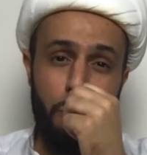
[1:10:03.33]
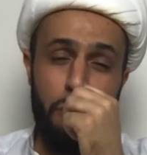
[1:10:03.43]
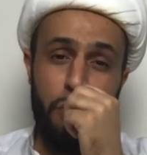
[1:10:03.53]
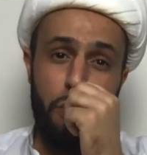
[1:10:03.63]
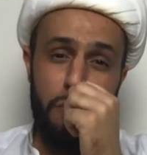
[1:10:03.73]

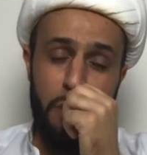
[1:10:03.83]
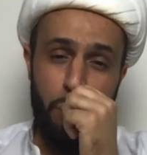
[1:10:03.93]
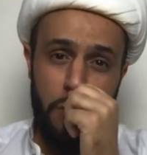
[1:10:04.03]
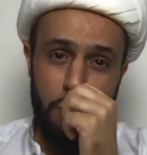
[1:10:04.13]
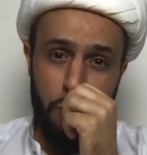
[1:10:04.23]
for the good
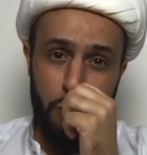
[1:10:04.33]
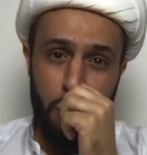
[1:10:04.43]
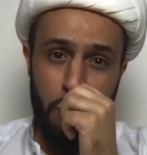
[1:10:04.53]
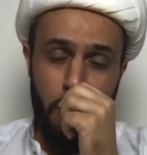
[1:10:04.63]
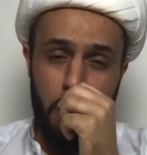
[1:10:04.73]
that we
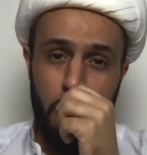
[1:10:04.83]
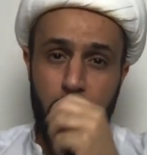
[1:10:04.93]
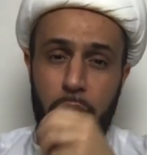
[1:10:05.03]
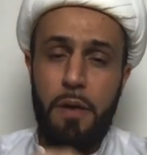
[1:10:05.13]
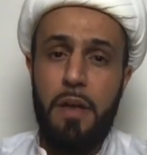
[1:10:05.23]
do,
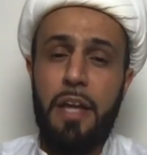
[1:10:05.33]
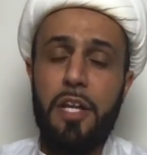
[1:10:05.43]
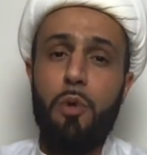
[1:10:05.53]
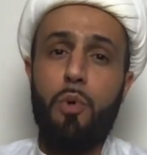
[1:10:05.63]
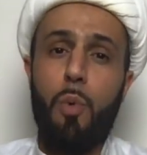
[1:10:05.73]

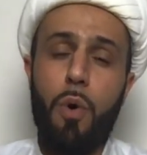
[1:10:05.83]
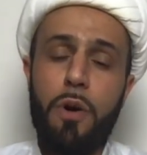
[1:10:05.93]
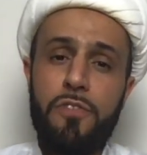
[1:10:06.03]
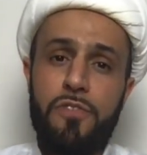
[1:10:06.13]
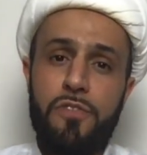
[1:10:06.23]
and He
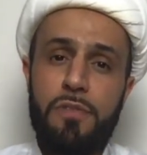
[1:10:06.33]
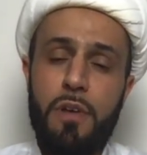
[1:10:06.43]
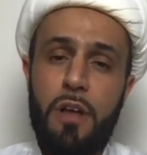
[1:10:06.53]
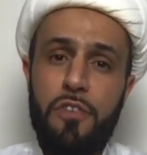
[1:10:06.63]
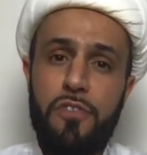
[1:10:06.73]
rewards
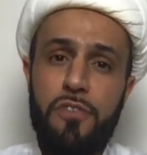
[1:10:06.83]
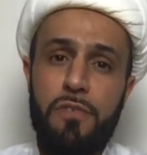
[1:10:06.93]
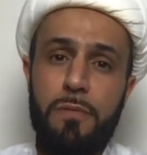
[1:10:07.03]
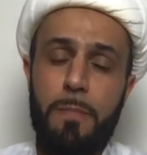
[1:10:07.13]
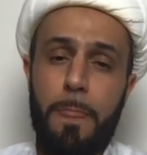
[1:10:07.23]

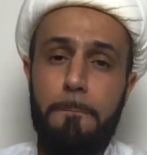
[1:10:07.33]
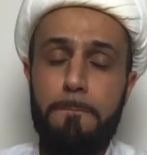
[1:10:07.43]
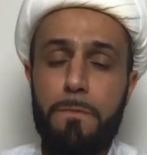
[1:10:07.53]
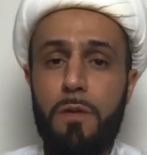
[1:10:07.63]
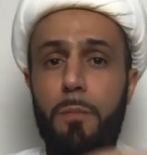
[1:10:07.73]
us
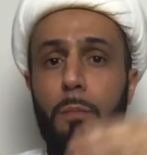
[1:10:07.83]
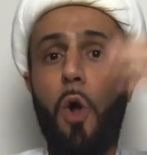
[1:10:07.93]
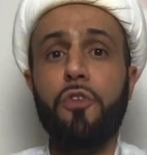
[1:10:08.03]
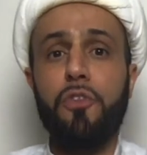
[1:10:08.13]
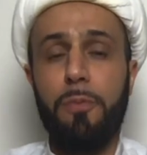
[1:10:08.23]

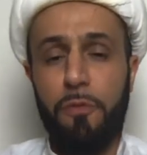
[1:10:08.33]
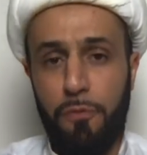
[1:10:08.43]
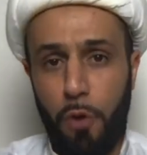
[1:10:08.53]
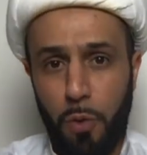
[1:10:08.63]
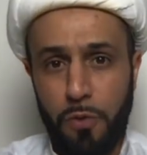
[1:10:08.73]
multiple
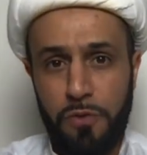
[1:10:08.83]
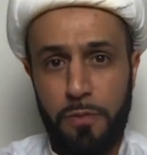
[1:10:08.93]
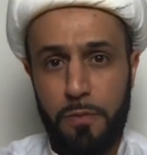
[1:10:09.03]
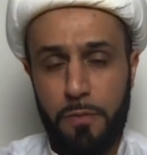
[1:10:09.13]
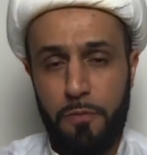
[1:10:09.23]
fold
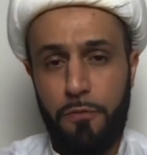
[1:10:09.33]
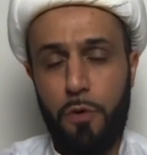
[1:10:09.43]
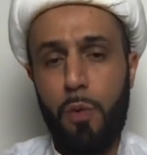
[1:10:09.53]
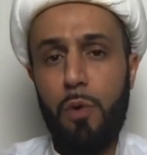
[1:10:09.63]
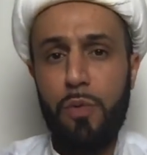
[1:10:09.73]

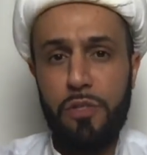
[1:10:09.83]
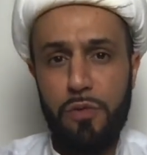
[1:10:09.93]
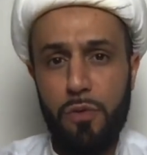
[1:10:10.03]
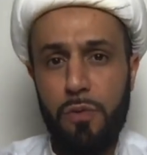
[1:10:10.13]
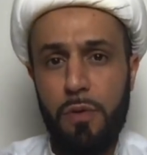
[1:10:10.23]
for what we
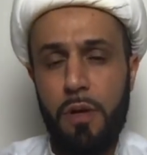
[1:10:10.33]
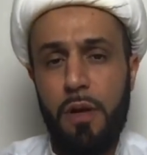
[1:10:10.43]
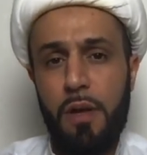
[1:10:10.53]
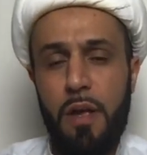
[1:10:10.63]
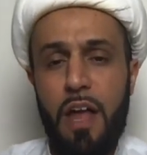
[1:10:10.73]
do.
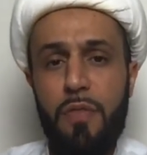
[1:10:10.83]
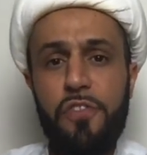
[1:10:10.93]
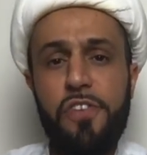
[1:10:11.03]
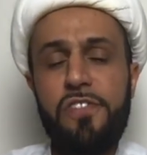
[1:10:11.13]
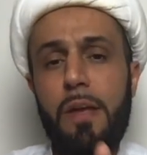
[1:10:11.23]
And
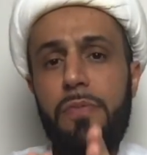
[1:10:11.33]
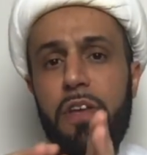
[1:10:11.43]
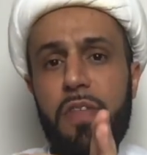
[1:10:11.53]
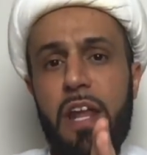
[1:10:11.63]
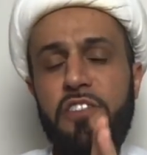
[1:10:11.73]
this is
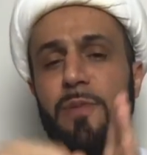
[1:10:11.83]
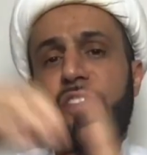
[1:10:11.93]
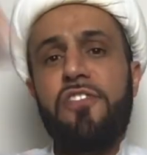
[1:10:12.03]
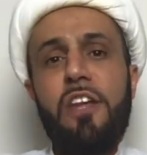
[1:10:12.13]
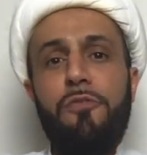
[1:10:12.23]
something that has
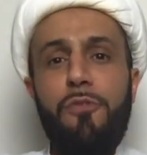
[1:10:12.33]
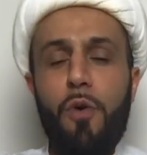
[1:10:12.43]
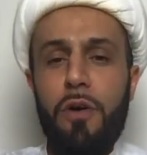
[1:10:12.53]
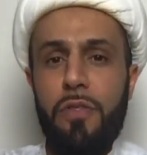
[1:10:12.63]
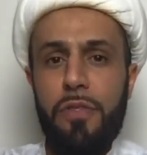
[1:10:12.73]
been sent
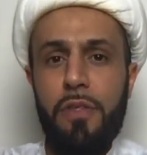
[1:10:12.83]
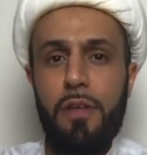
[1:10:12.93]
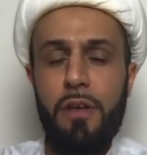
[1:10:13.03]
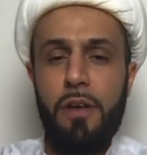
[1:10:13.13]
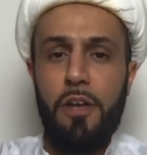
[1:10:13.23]
forth.
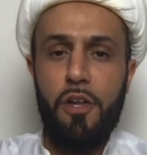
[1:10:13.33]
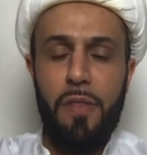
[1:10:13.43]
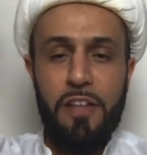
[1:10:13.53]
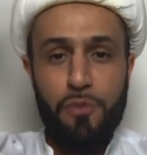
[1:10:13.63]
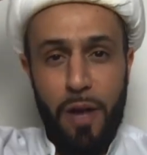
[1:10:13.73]
You
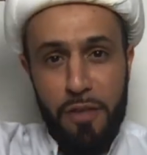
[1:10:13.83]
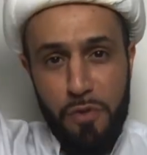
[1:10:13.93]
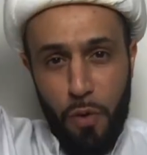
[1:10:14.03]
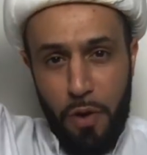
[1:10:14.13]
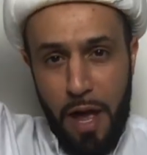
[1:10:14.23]
know, that's why
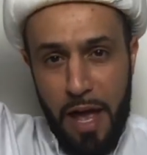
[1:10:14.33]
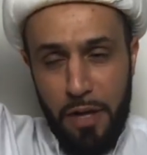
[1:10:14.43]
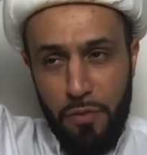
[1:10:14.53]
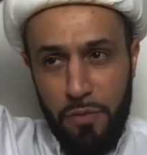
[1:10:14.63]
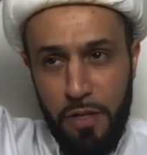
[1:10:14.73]
in the
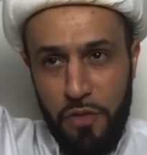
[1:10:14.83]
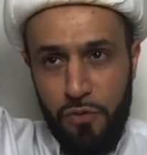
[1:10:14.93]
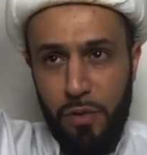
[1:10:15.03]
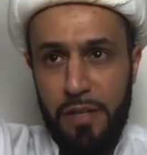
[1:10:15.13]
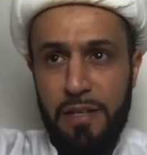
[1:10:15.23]
Quran, in
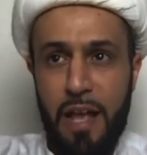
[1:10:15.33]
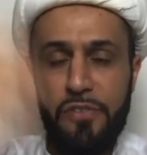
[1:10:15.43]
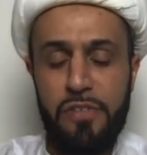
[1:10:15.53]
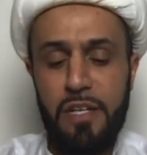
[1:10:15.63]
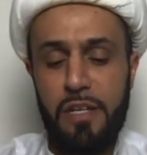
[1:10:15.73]
Surah
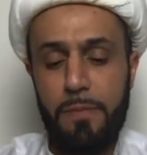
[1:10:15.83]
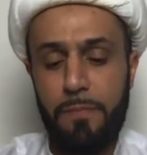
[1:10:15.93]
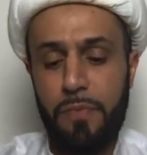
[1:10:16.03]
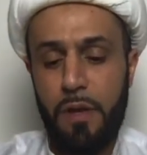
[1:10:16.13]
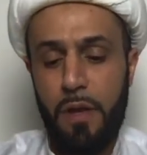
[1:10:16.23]
Yasin,